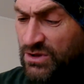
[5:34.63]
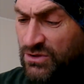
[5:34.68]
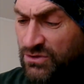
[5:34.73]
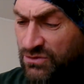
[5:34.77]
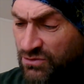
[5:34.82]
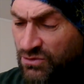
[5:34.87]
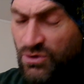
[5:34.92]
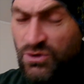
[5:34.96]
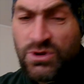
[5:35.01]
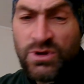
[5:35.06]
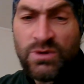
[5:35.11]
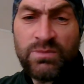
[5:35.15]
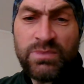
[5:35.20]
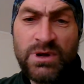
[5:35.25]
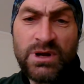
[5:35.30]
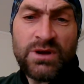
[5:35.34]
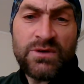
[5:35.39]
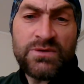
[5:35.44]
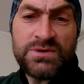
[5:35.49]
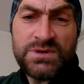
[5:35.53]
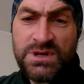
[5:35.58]
Through the
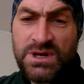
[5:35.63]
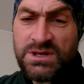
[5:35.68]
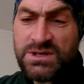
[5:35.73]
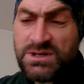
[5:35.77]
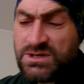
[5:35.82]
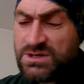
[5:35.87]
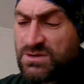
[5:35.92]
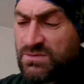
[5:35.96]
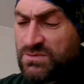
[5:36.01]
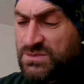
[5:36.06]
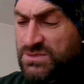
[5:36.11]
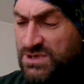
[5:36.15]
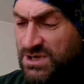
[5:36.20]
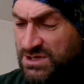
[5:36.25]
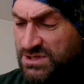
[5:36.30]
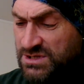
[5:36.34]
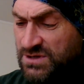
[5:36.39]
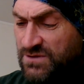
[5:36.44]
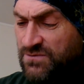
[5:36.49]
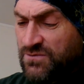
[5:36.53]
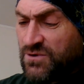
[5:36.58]
blood of Jesus, I'm
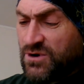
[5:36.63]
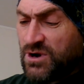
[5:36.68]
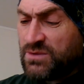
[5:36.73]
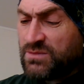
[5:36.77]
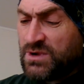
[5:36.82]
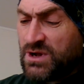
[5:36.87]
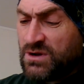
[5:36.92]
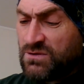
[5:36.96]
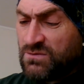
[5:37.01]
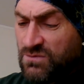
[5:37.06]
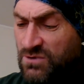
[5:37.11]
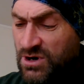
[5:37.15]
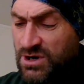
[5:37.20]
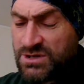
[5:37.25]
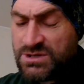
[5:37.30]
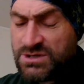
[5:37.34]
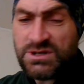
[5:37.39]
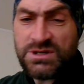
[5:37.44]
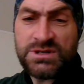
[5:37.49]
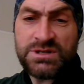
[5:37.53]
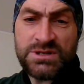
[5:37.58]
justified, made
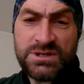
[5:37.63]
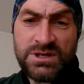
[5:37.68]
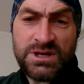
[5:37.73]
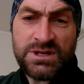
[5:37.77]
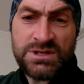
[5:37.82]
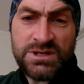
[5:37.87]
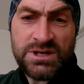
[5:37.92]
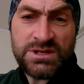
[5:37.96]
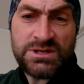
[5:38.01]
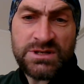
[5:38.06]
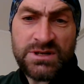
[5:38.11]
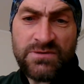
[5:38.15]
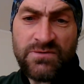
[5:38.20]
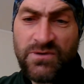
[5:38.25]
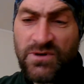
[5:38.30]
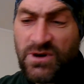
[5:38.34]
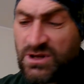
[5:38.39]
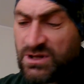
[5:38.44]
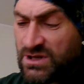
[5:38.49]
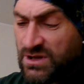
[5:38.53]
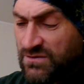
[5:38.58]
righteous, just as
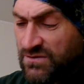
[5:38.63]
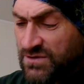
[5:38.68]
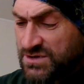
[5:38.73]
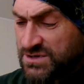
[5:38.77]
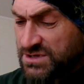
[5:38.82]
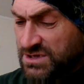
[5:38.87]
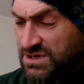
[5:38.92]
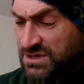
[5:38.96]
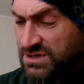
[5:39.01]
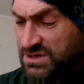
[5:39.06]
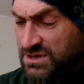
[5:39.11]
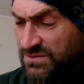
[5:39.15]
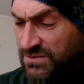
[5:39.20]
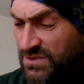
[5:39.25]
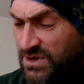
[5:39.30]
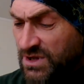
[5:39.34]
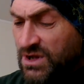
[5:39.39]
if I never sinned.